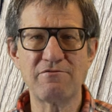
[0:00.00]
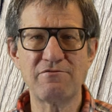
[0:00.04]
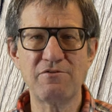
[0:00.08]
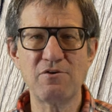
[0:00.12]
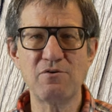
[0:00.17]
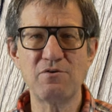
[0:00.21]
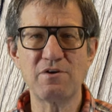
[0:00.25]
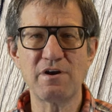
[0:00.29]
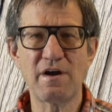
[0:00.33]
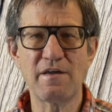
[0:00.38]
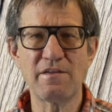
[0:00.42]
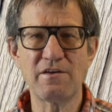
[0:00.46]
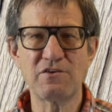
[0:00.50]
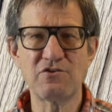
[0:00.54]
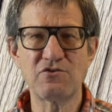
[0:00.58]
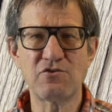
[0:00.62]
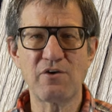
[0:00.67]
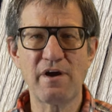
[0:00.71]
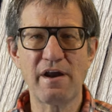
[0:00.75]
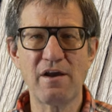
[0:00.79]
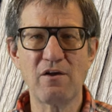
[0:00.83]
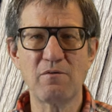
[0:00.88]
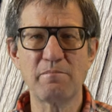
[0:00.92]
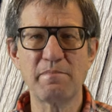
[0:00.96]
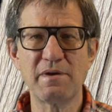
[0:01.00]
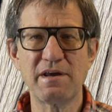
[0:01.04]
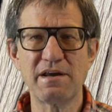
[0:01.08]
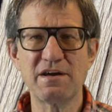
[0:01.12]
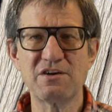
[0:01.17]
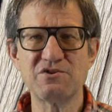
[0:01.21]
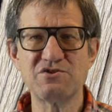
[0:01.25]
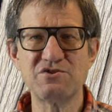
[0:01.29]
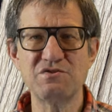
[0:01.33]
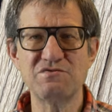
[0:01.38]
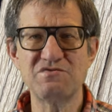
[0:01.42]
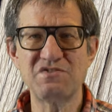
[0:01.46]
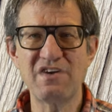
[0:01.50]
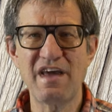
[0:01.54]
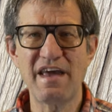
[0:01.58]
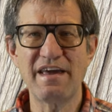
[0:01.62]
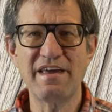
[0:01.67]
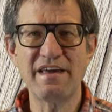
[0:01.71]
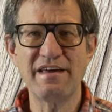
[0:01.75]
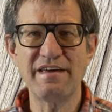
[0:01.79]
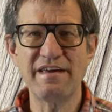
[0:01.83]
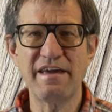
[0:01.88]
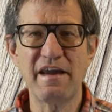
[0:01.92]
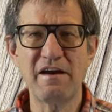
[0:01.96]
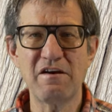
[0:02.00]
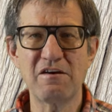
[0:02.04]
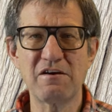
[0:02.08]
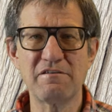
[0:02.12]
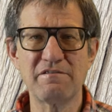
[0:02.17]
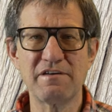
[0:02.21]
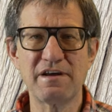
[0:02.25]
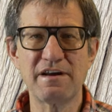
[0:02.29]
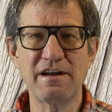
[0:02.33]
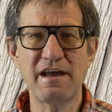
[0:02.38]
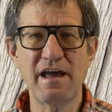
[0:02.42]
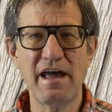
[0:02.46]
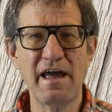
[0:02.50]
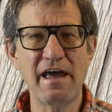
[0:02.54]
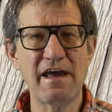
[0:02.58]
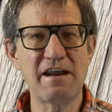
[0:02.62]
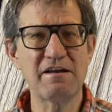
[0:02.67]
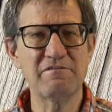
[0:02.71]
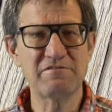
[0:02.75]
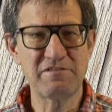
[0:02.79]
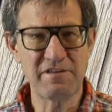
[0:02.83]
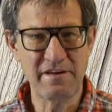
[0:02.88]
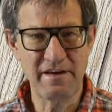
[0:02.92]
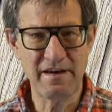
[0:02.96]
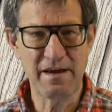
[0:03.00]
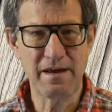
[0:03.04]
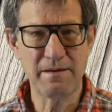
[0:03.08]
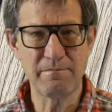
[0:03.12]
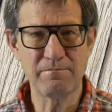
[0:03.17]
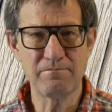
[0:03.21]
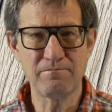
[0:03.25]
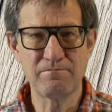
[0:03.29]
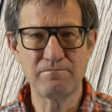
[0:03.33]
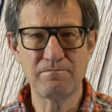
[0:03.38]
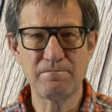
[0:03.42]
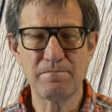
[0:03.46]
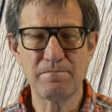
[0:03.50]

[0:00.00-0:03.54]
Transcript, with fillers: food on the trail because you've taken care of it ahead of time.